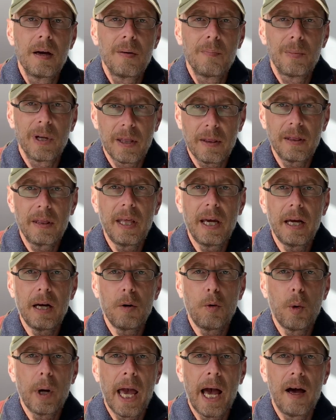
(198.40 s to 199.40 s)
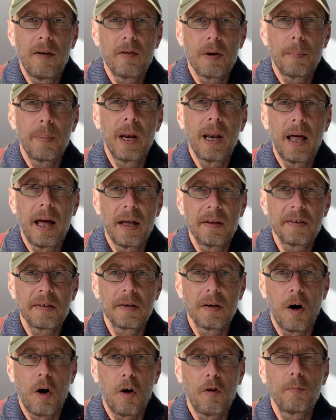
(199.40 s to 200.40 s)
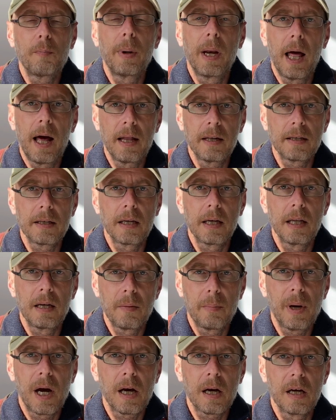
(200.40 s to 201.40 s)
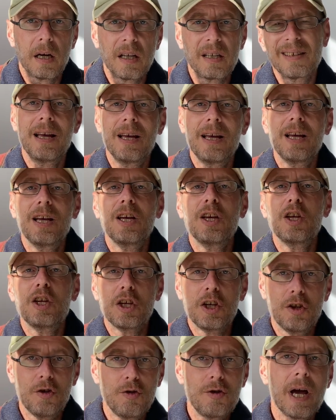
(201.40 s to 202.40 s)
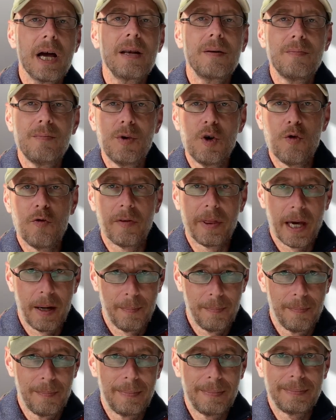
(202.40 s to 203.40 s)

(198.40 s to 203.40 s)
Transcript: But there we have a plus of planting in a bucket. You can move them.